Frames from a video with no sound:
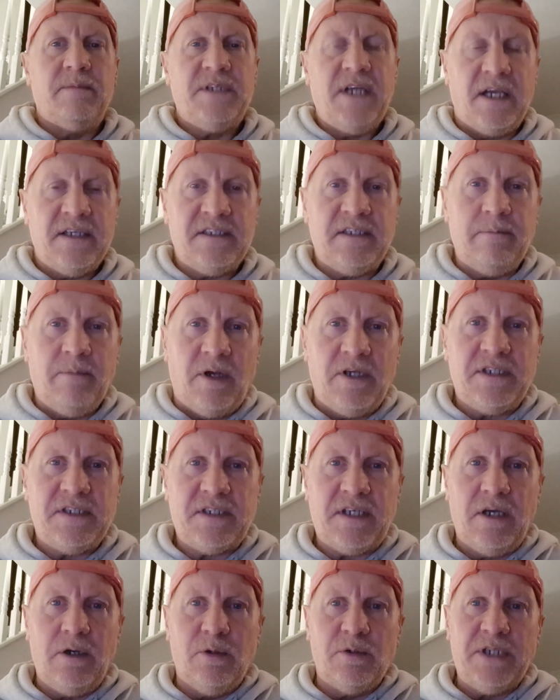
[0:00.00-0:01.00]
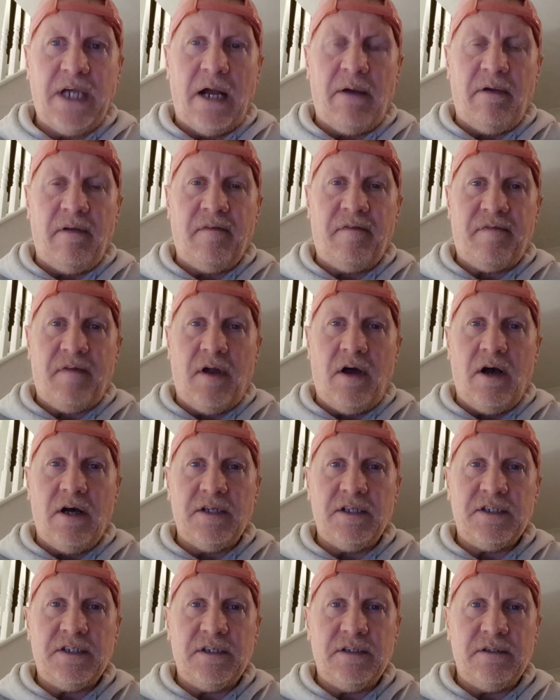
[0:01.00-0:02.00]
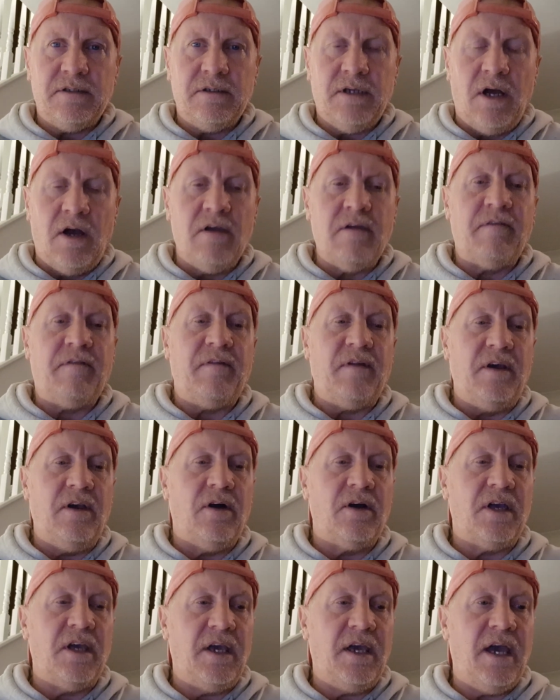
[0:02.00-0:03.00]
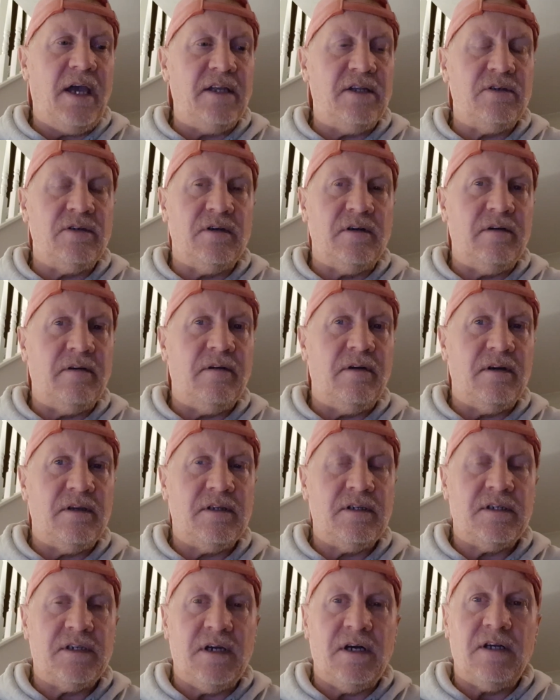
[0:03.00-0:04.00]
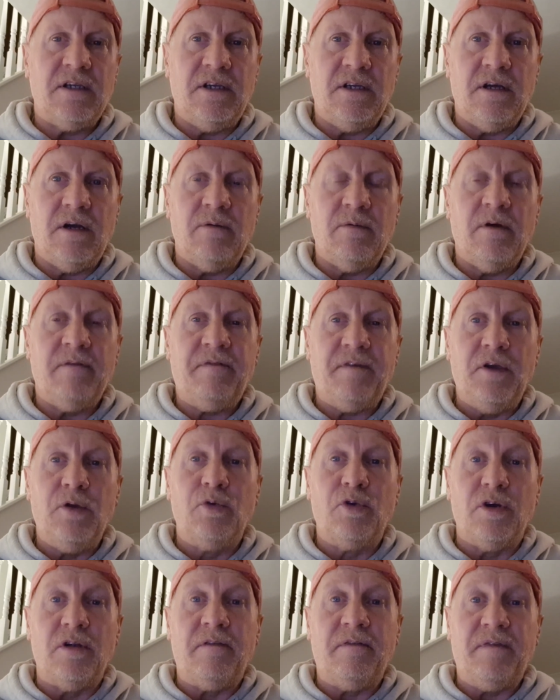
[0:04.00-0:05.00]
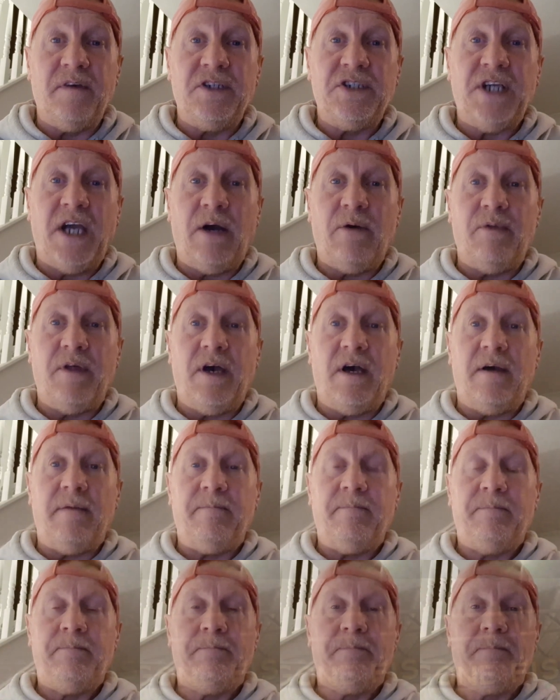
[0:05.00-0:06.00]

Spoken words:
testing my skills out in France, and hopefully I can get into a few good fish out there.